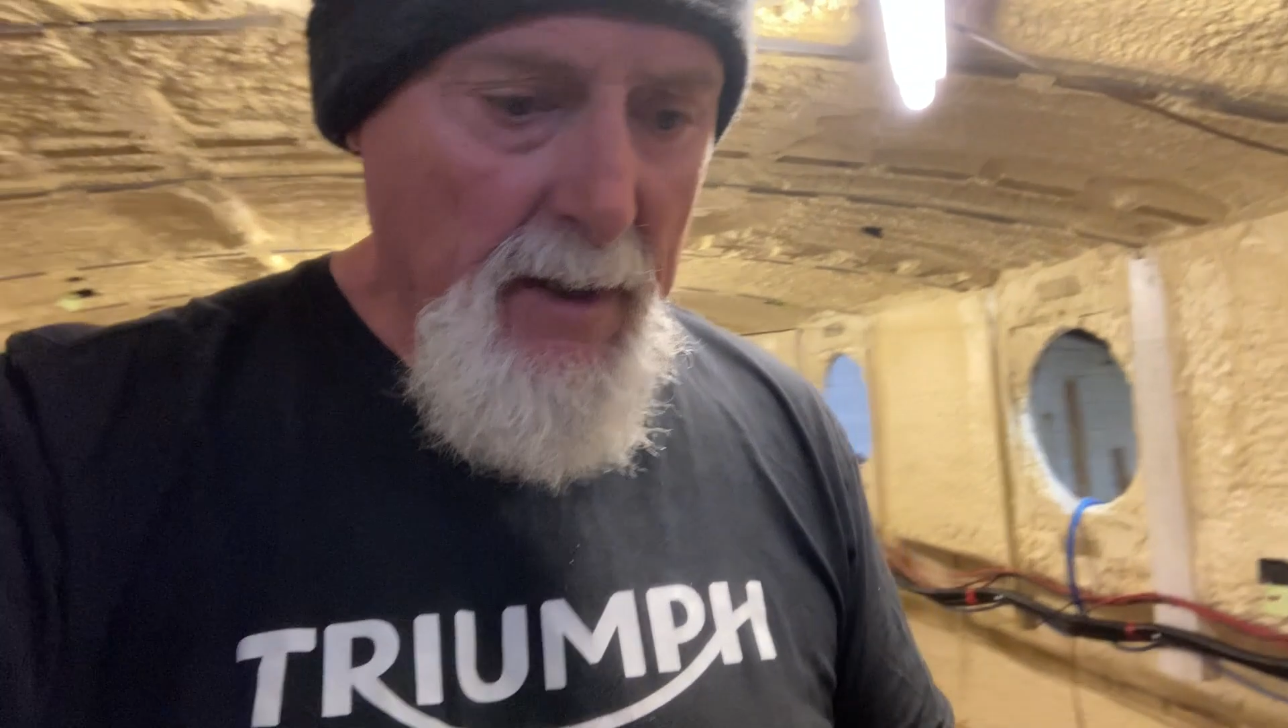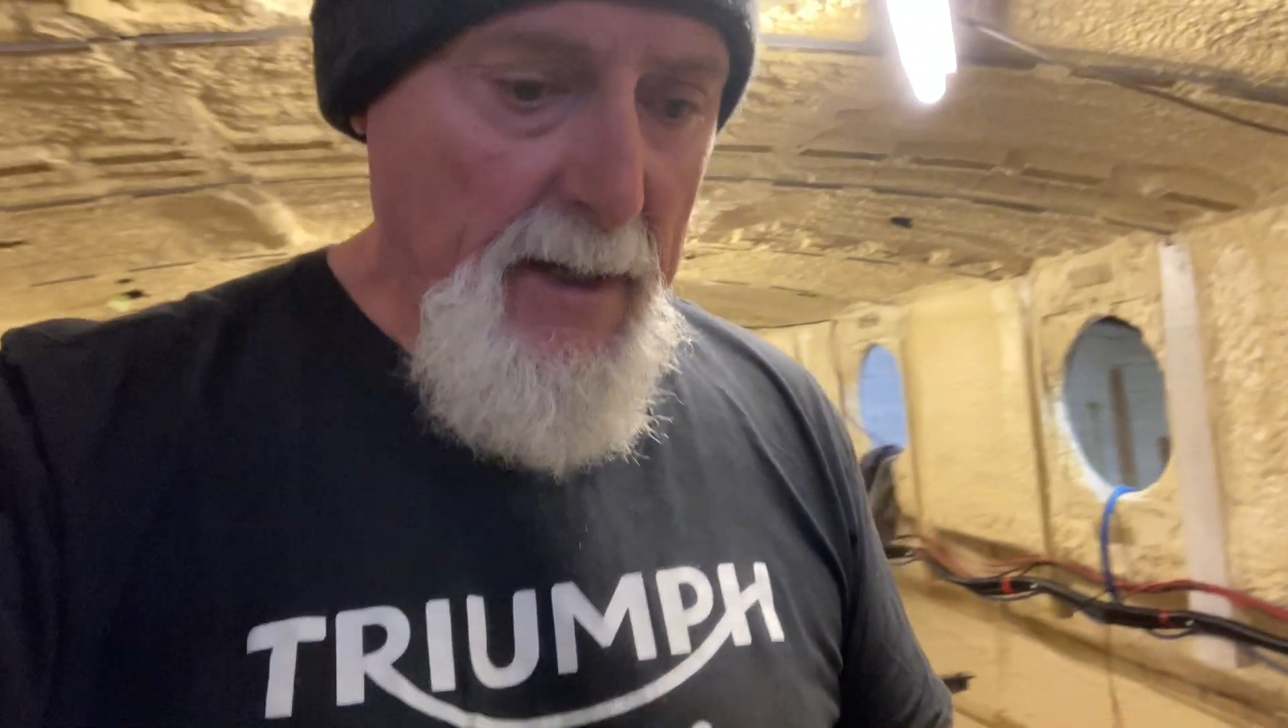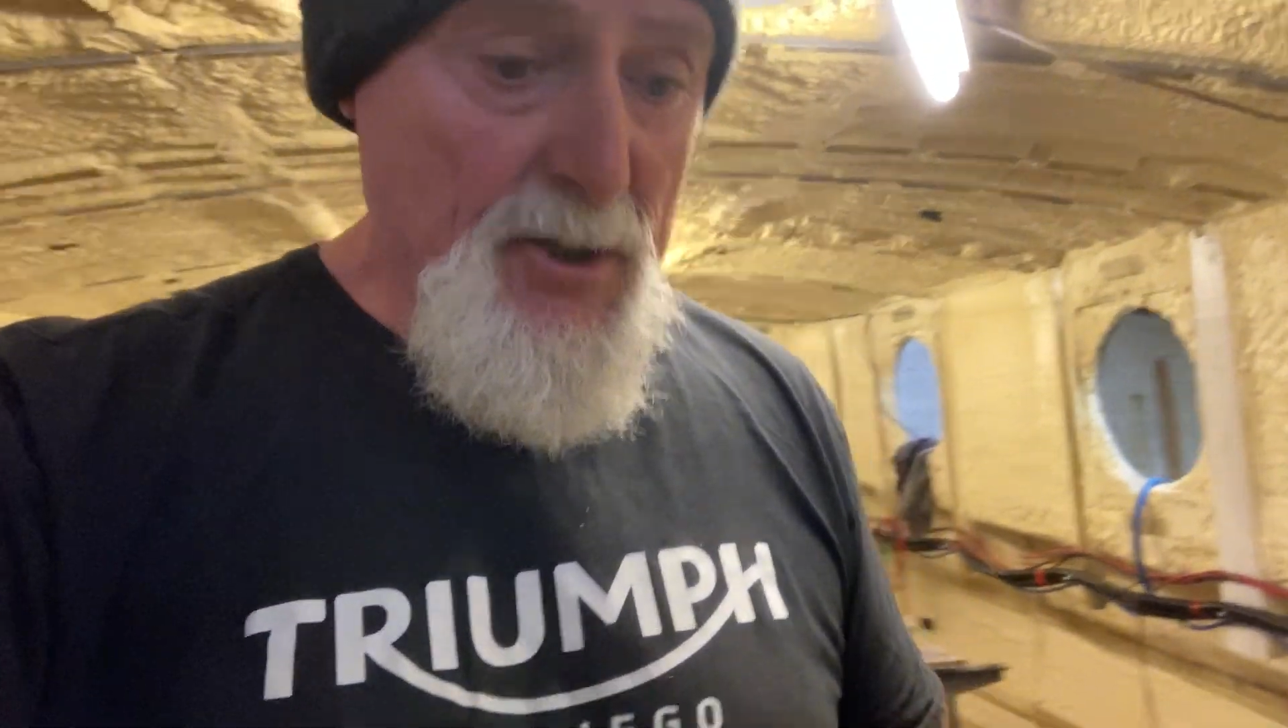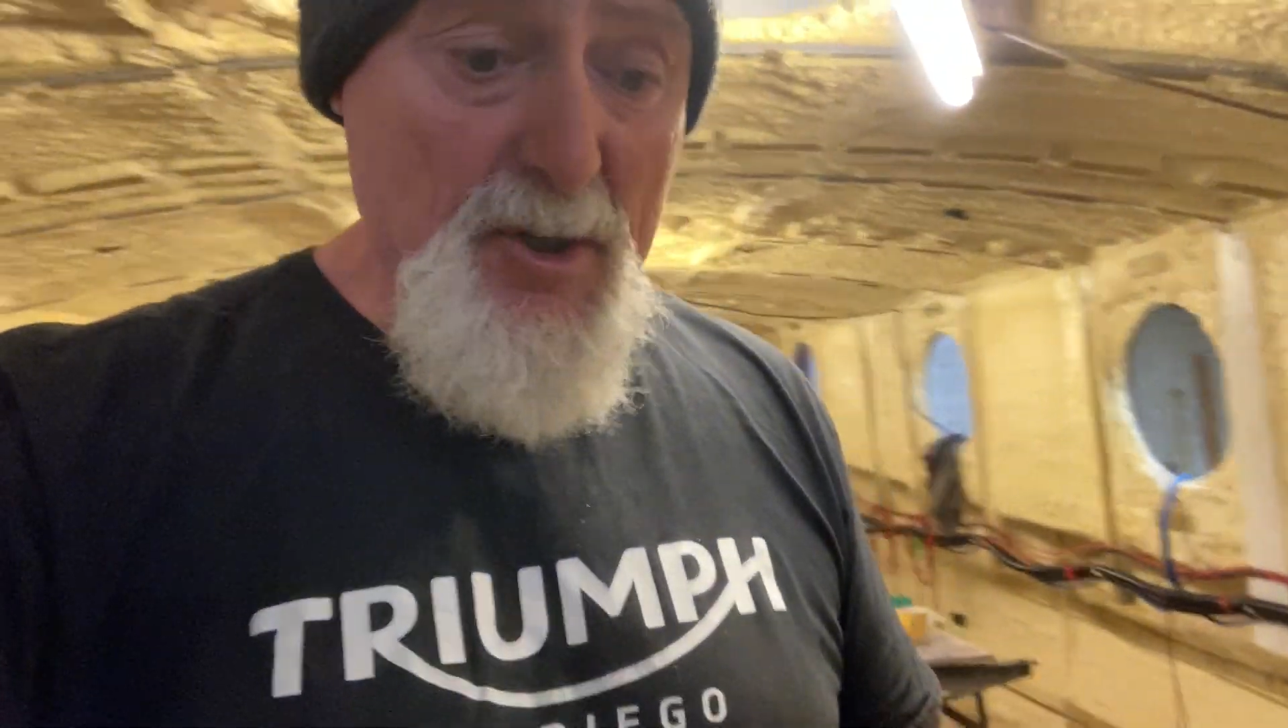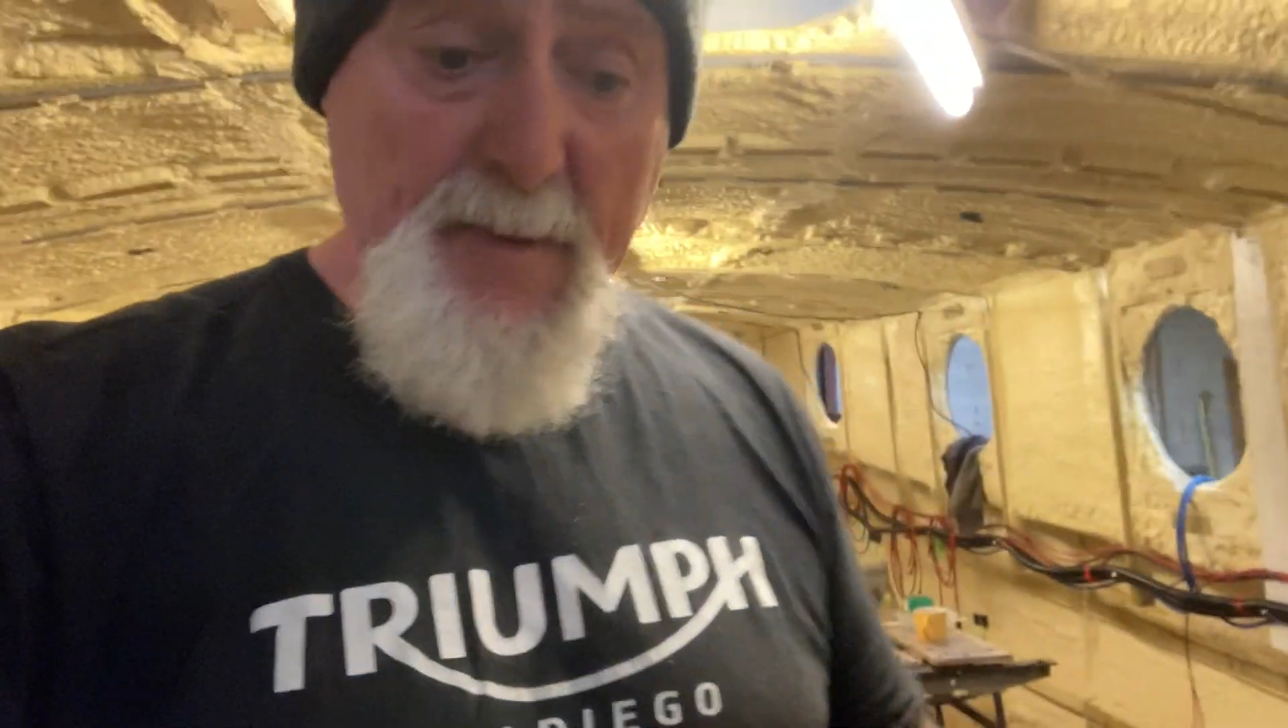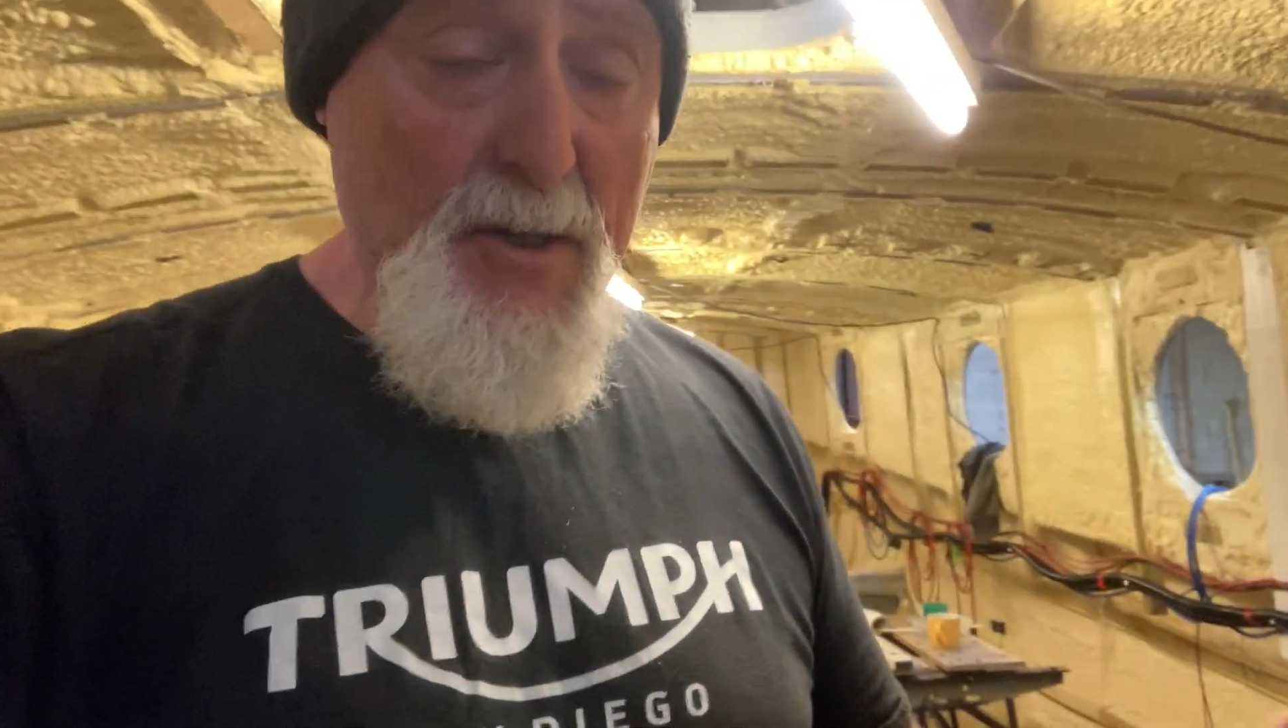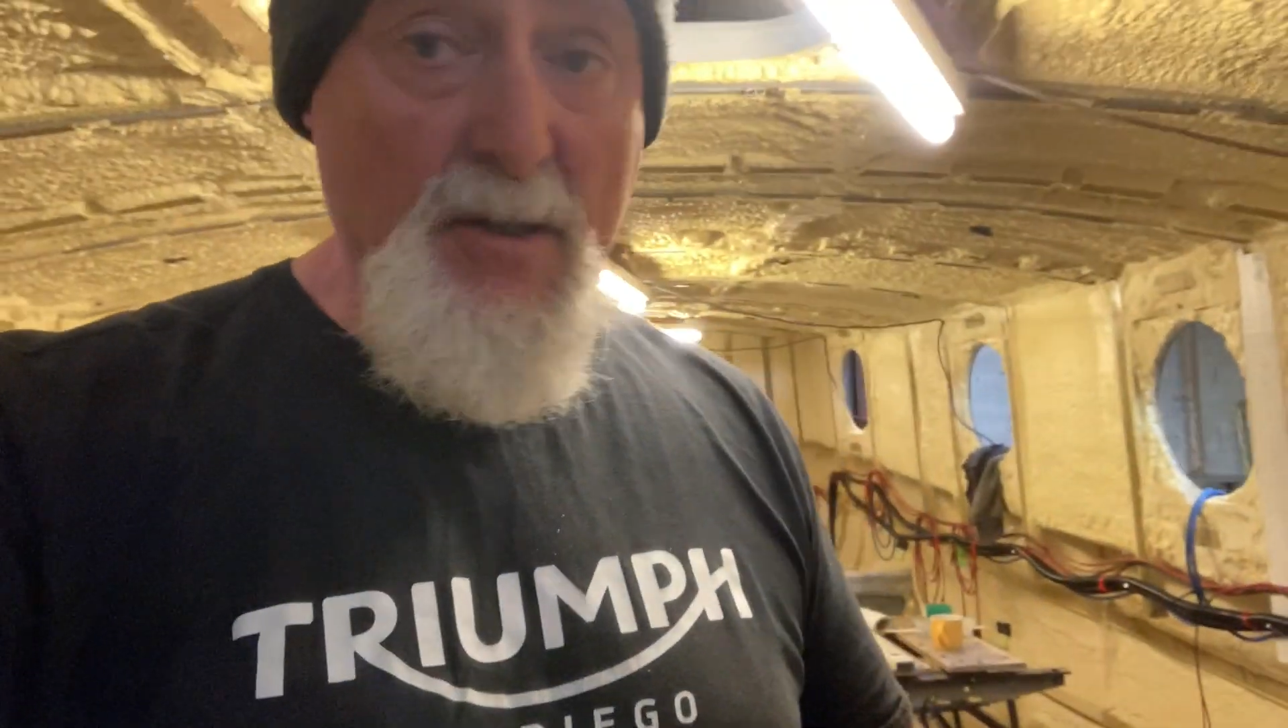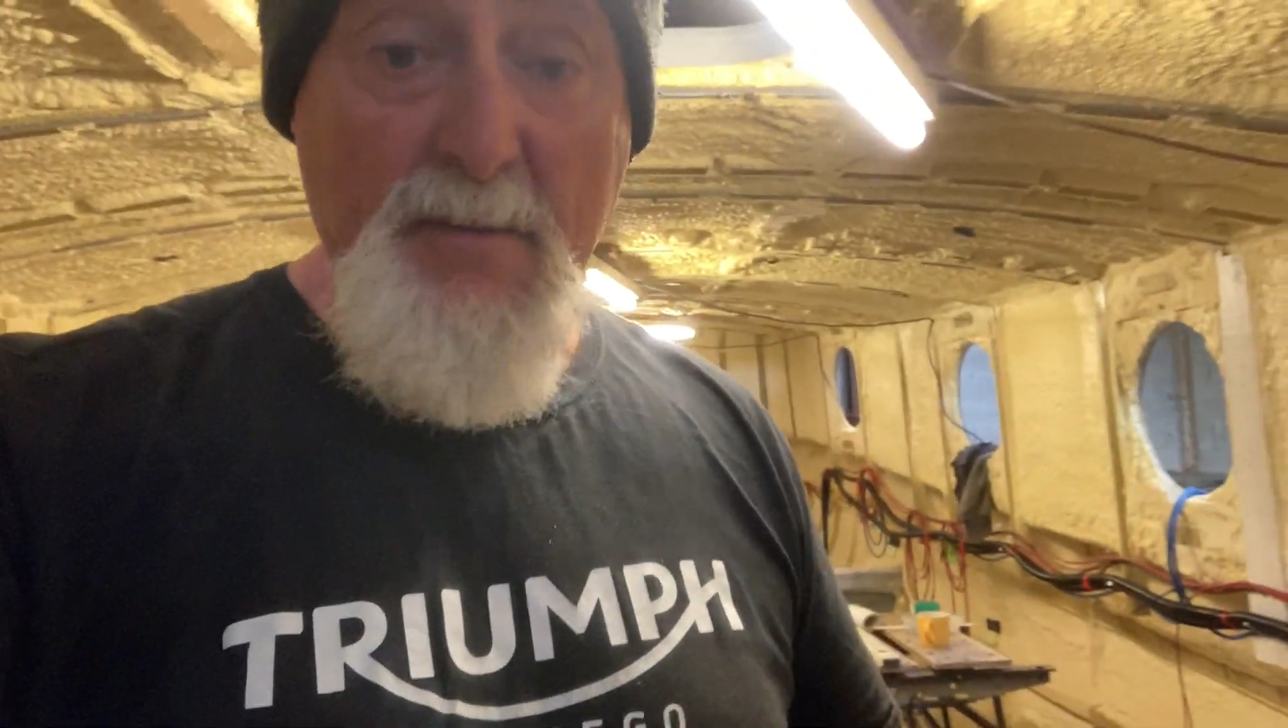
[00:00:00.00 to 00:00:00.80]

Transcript: It's just because